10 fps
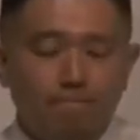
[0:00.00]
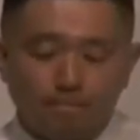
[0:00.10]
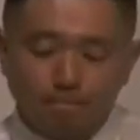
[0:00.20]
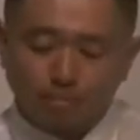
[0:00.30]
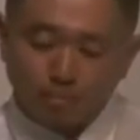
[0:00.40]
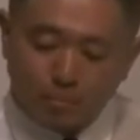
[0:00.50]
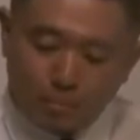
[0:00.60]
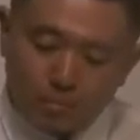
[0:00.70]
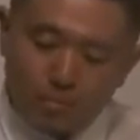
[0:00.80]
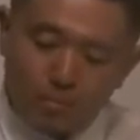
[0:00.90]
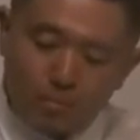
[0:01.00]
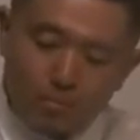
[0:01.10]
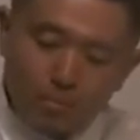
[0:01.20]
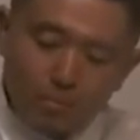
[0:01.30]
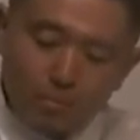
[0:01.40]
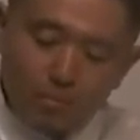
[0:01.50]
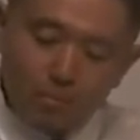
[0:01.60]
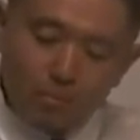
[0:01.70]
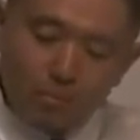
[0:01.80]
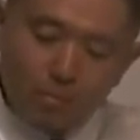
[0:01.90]

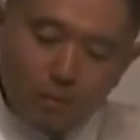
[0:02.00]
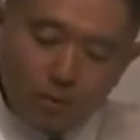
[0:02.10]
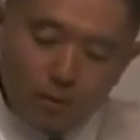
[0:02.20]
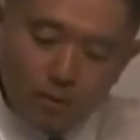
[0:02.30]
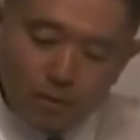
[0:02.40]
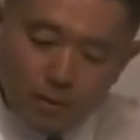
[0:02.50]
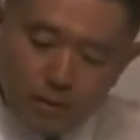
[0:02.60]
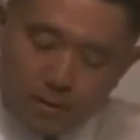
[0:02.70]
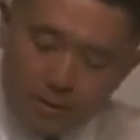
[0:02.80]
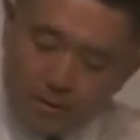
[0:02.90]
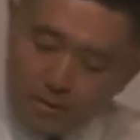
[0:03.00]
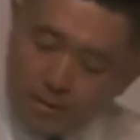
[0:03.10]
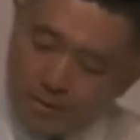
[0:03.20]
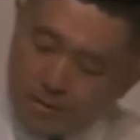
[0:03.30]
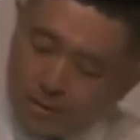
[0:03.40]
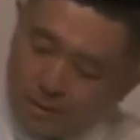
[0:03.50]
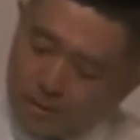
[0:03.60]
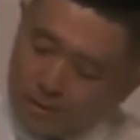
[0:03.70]
No one is speaking in this clip.